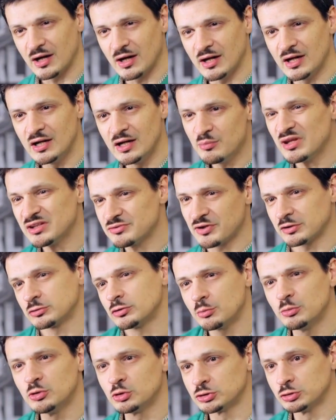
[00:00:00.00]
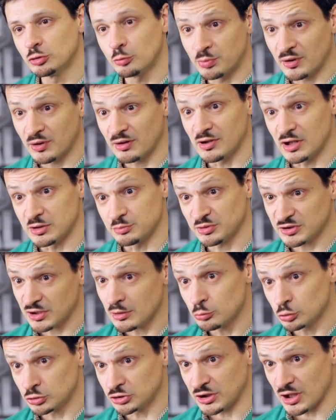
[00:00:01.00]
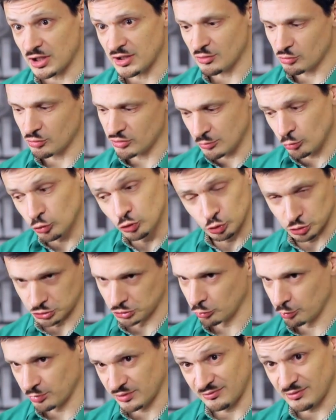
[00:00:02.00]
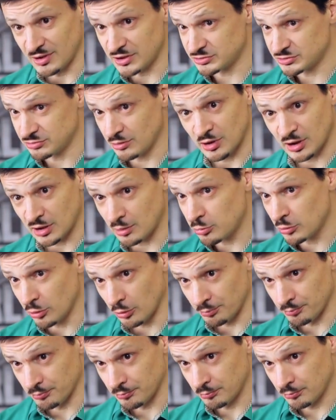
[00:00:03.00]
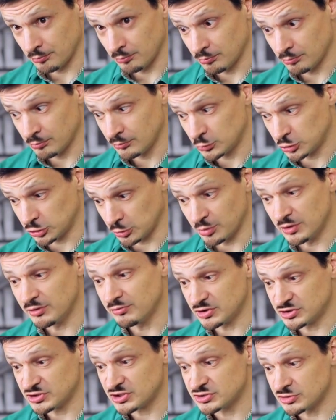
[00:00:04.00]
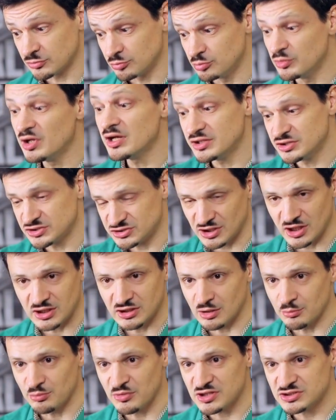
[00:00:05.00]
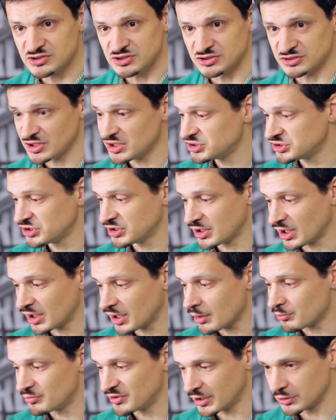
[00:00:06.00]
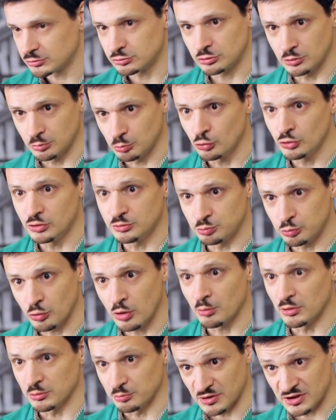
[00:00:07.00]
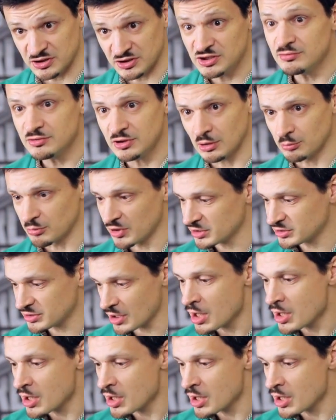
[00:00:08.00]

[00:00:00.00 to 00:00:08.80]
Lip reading: has a few elements to control. First, you have to control your ship. You can't afford to run aground or stay in one position. A ship that isn't